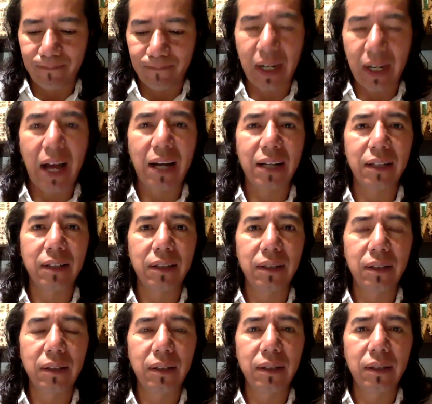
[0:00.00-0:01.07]
crack
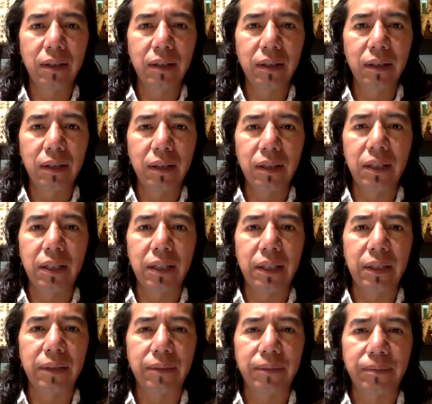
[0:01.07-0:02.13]

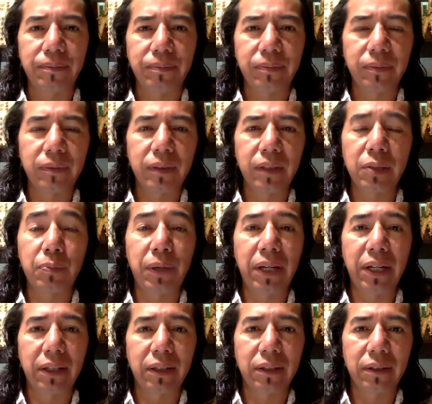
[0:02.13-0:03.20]
the
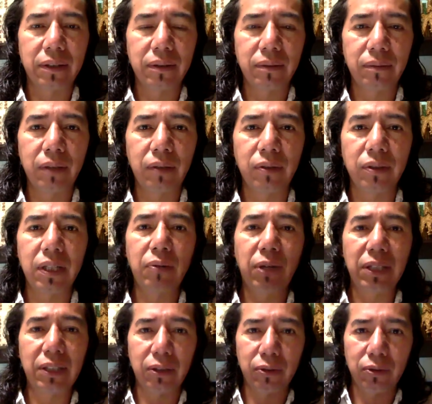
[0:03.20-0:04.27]
springs because they
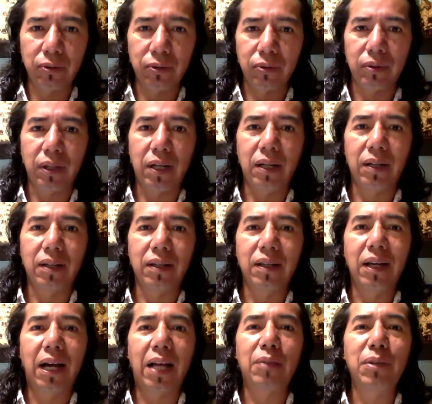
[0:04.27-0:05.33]
wanted to
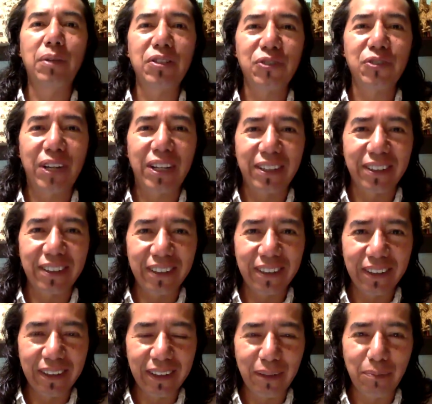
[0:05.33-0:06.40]
administrate,
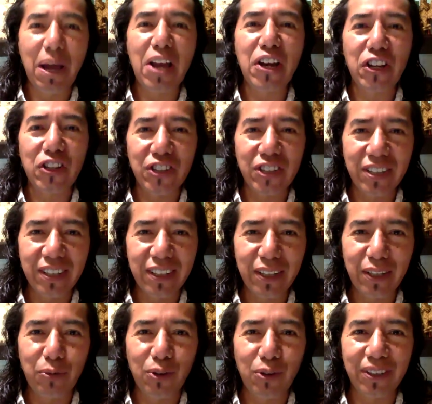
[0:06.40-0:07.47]
manage
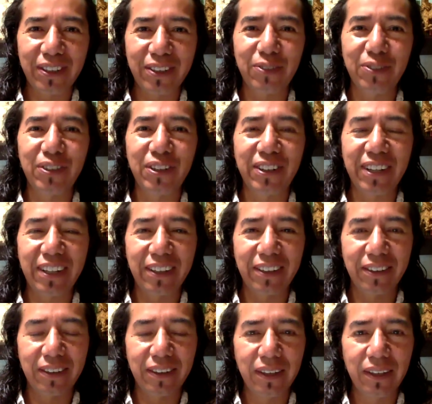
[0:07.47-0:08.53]
the waters underneath.
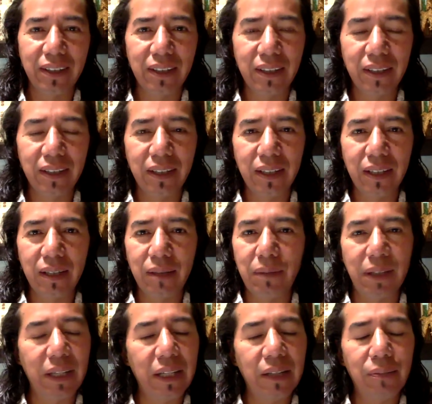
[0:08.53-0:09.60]

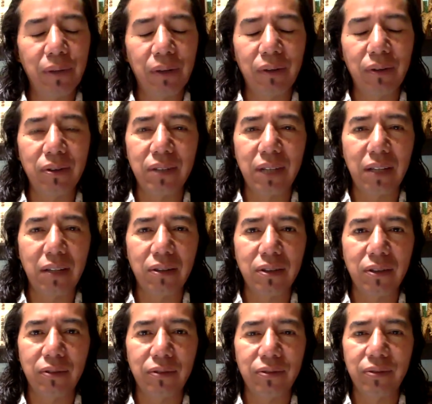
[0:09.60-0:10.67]
But they produce a lot
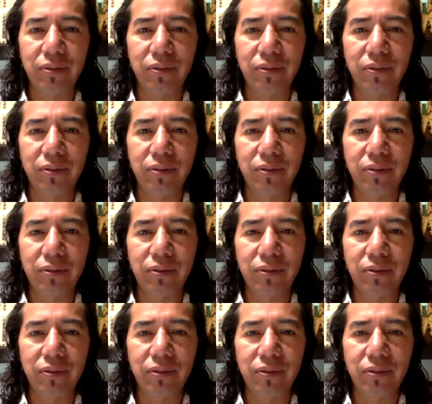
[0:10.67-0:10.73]
of